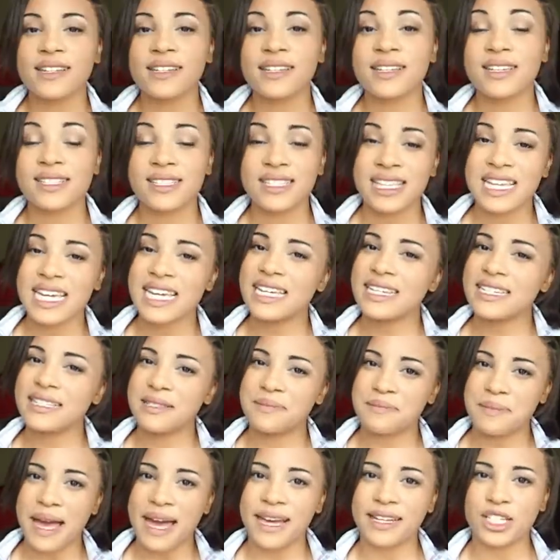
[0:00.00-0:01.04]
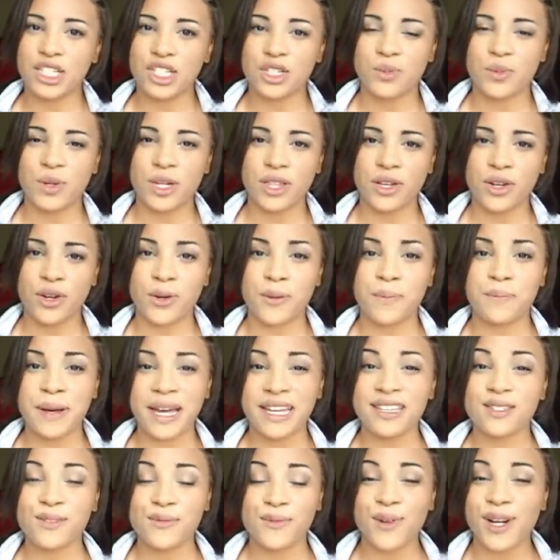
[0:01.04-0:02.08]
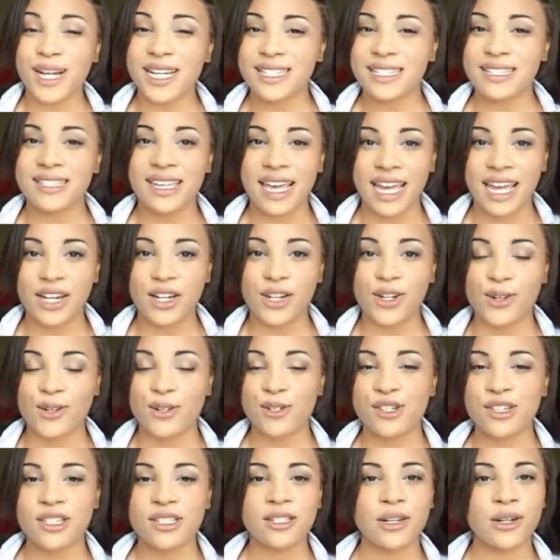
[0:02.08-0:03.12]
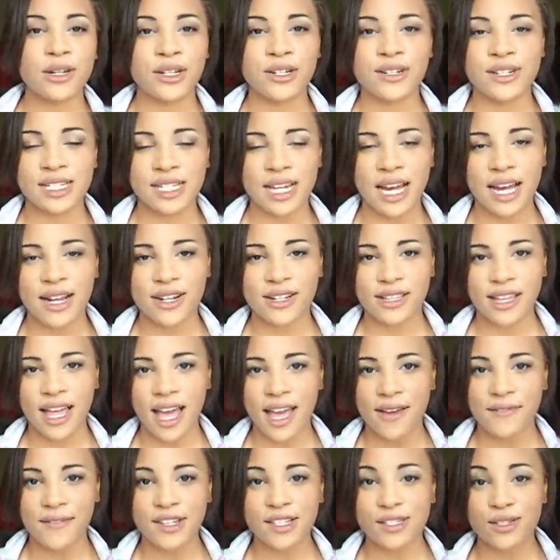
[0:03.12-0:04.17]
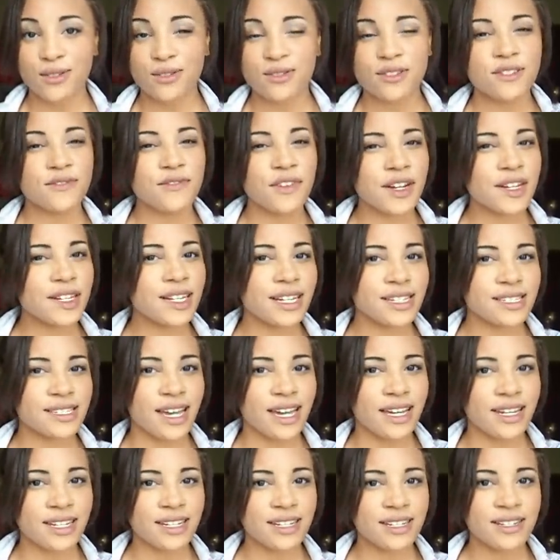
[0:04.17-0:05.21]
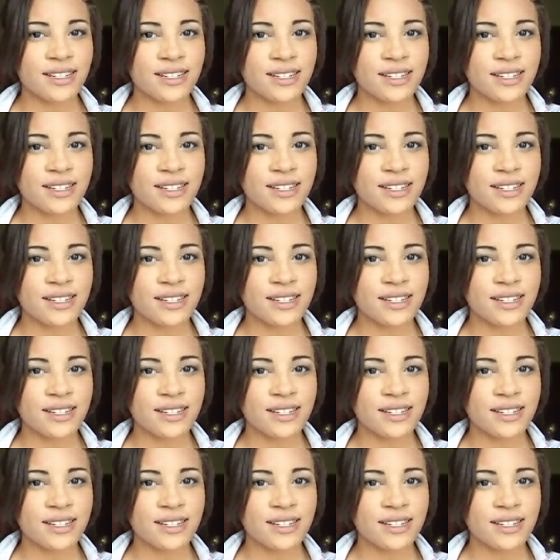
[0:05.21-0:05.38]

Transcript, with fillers: Cassia is matched with her best friend Xander, who she's known her entire life, and so she's very excited.